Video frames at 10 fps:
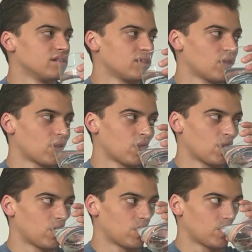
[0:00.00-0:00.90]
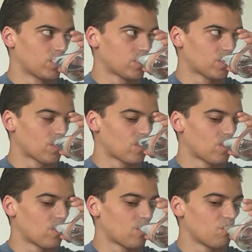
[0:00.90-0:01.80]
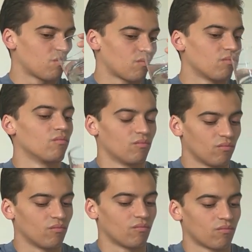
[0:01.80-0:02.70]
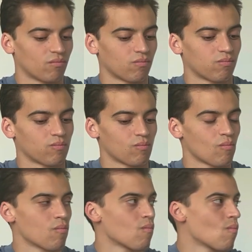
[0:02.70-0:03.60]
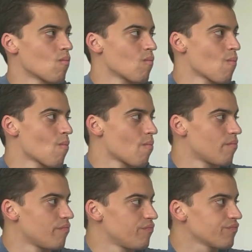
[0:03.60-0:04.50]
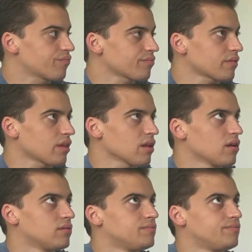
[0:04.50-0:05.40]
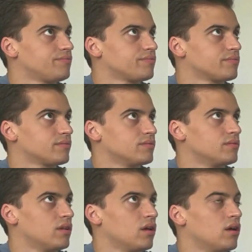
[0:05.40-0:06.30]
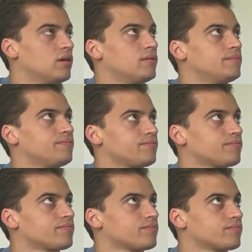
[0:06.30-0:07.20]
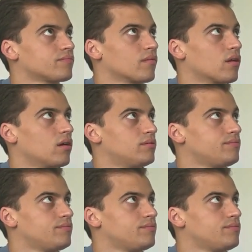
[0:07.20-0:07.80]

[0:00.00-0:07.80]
[no speech]